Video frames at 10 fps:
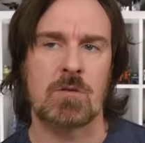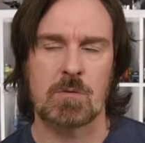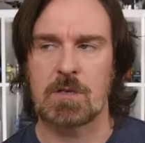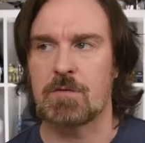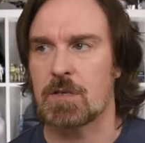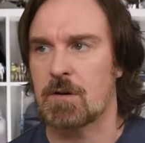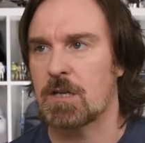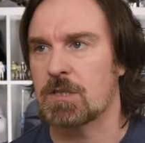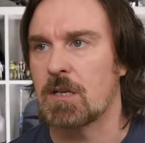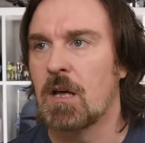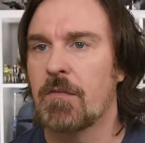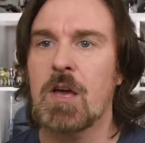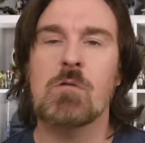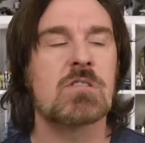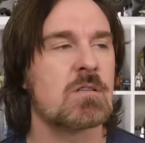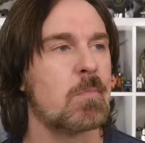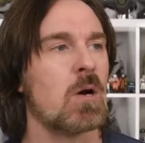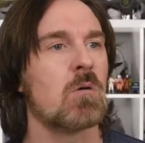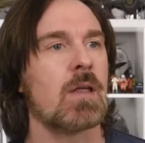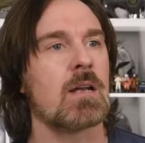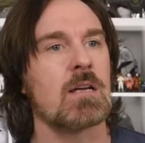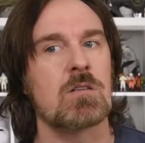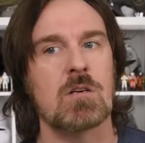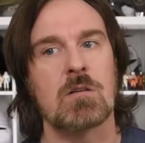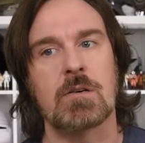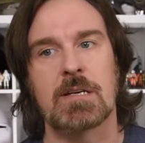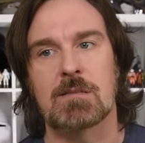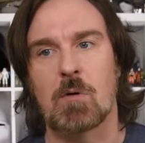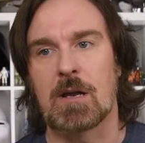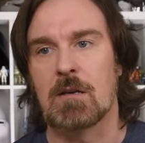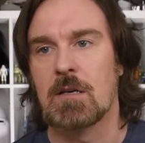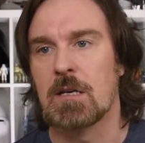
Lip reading: a different direction. The old spiel that they do is when,